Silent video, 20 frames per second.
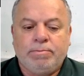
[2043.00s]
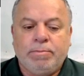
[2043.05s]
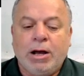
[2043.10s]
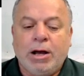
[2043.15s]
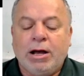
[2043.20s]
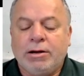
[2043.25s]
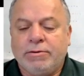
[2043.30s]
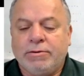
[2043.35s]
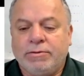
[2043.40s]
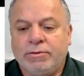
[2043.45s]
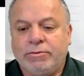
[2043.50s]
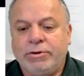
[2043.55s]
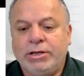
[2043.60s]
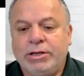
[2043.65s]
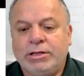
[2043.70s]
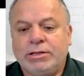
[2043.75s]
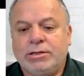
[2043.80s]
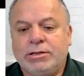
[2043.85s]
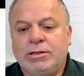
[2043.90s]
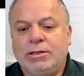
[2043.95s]
part of the
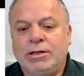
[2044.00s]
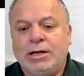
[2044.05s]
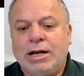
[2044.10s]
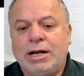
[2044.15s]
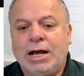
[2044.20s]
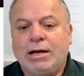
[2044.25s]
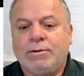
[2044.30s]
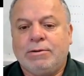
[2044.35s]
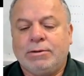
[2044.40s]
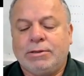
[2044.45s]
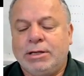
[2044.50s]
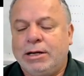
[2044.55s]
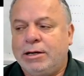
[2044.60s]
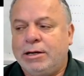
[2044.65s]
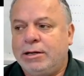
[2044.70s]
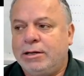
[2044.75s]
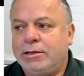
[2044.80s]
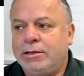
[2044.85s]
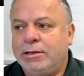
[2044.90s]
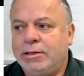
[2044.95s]
reason that
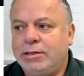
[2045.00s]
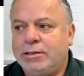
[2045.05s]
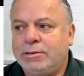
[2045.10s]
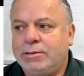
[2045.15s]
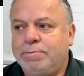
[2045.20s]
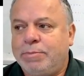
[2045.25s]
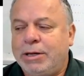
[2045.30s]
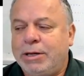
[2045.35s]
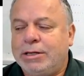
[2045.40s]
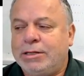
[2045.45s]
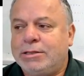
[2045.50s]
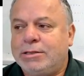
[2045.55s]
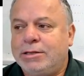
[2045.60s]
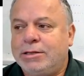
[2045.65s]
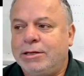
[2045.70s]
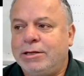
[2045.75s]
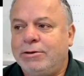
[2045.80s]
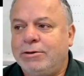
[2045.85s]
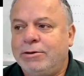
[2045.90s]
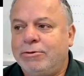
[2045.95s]
Aquatera is based
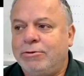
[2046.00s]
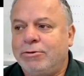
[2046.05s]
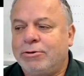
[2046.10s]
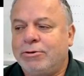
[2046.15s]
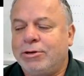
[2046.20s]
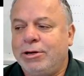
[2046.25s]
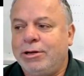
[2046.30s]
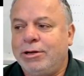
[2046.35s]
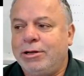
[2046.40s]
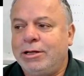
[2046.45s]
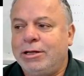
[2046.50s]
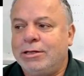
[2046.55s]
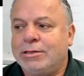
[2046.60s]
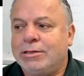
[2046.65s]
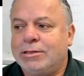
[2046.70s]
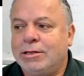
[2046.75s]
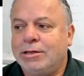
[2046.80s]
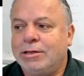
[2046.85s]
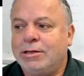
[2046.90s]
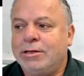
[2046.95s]
in Orkney
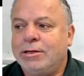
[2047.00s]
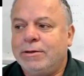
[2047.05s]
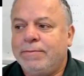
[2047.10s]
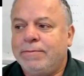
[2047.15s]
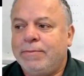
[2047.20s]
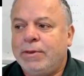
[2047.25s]
is that